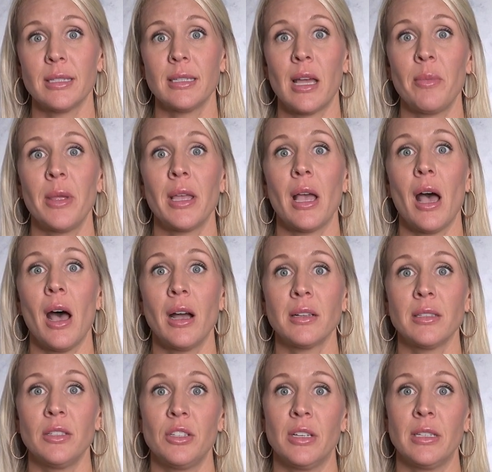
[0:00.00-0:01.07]
stopping
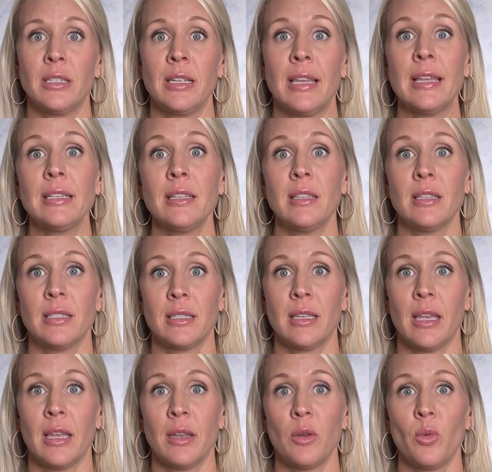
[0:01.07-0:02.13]
oxygen to get to the
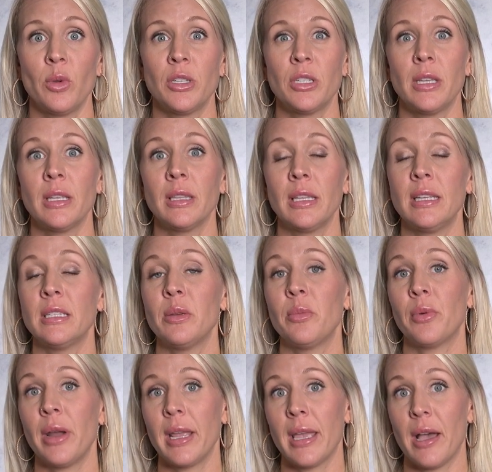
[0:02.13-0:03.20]
skin, which can lead to
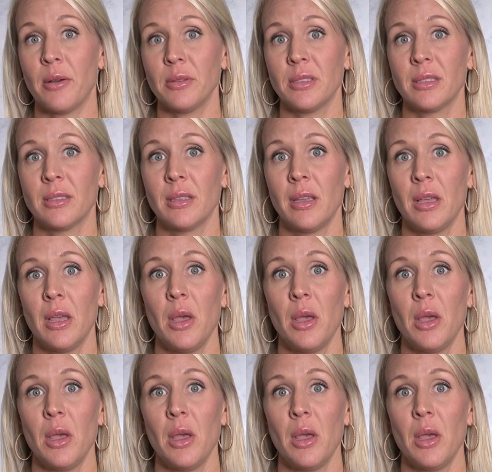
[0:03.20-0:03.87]
breakouts.